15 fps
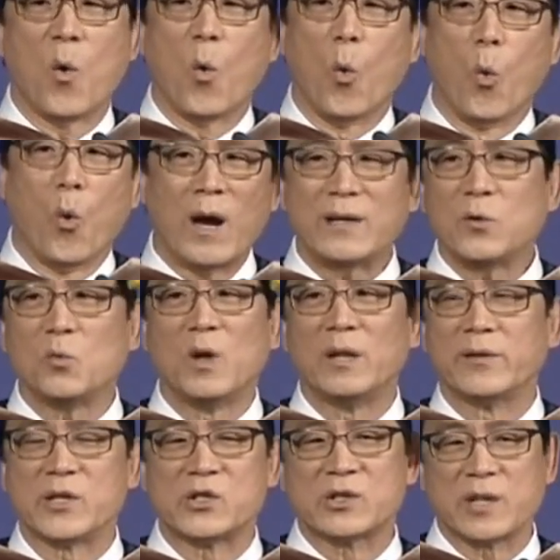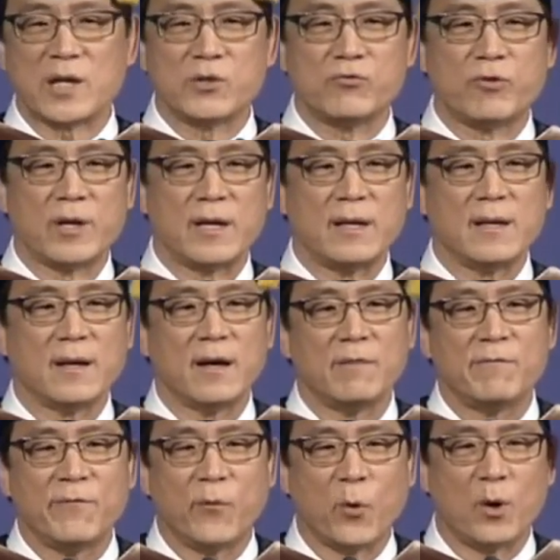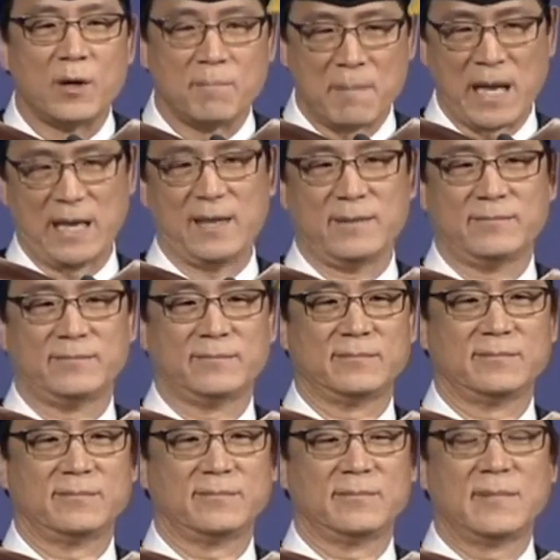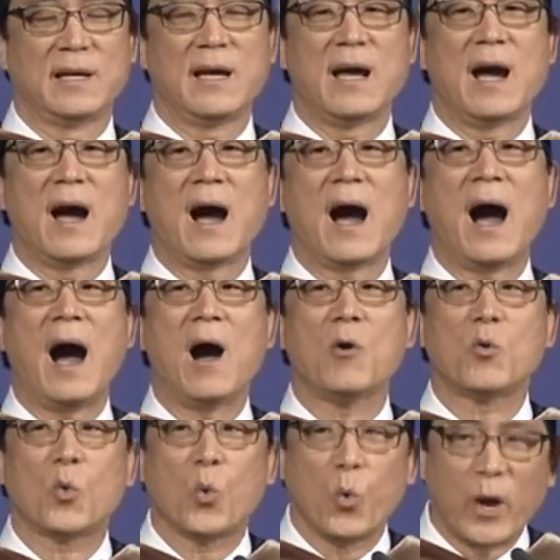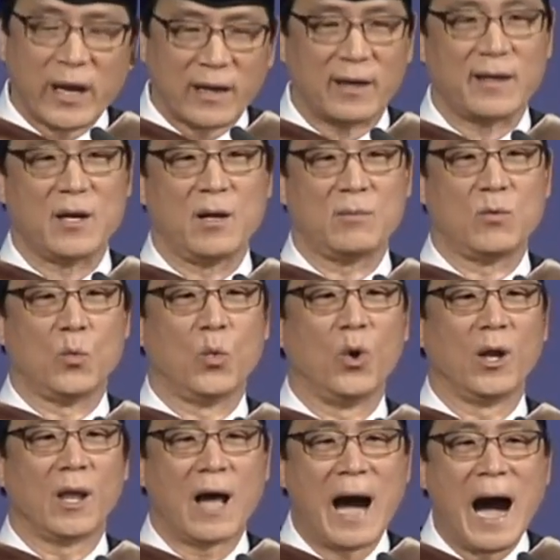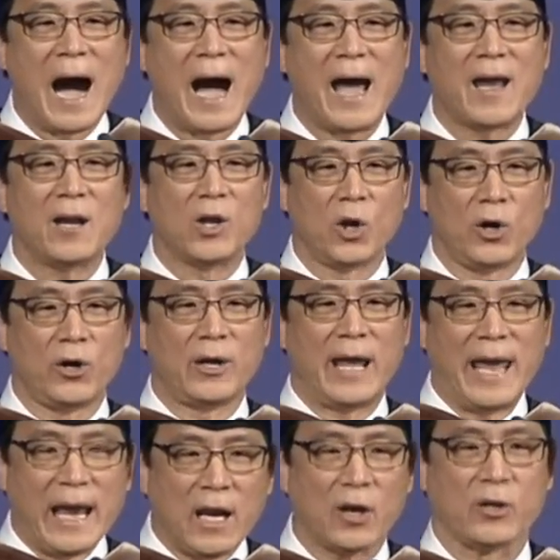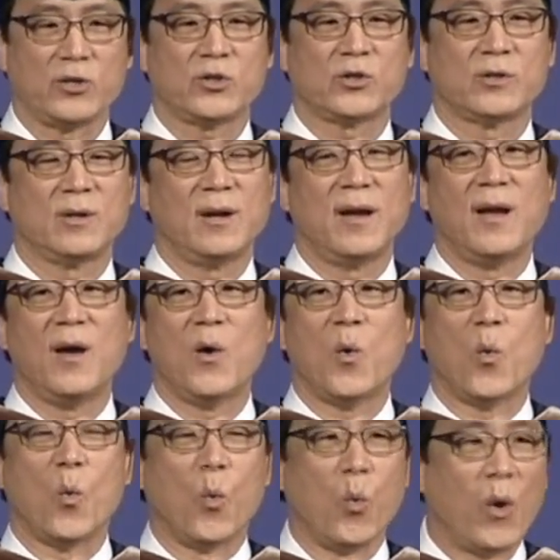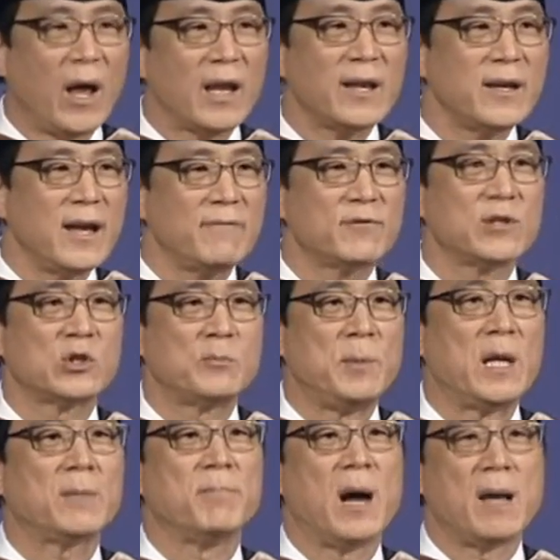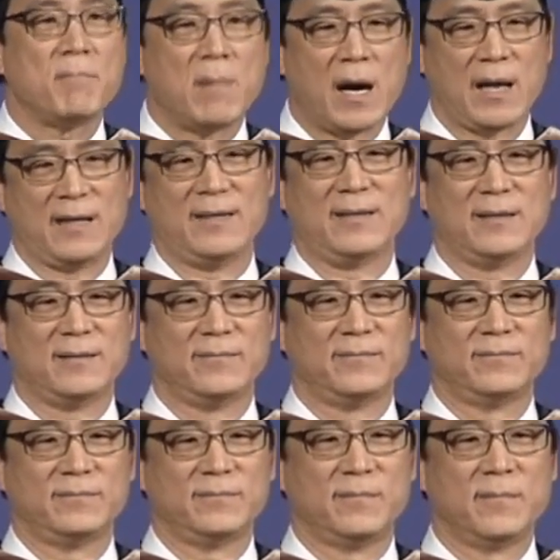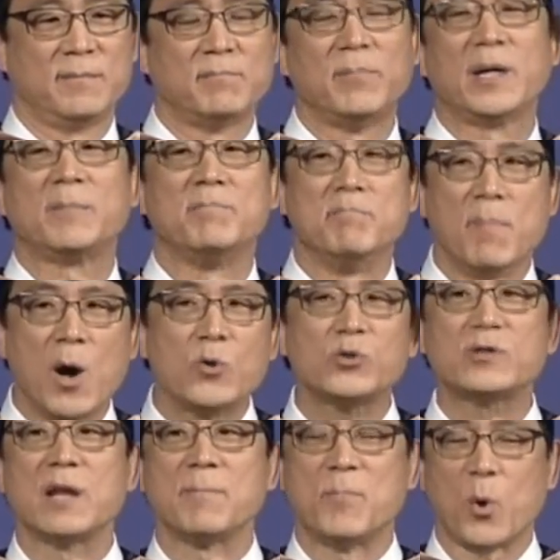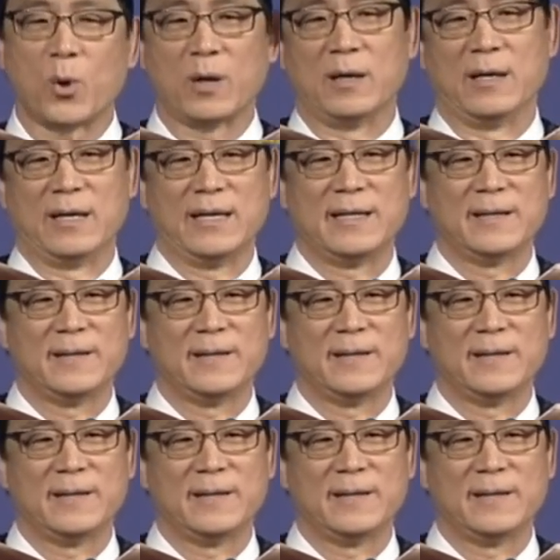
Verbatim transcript: what will this country afford me? How quickly will I learn English well enough to speak my mind? But most importantly,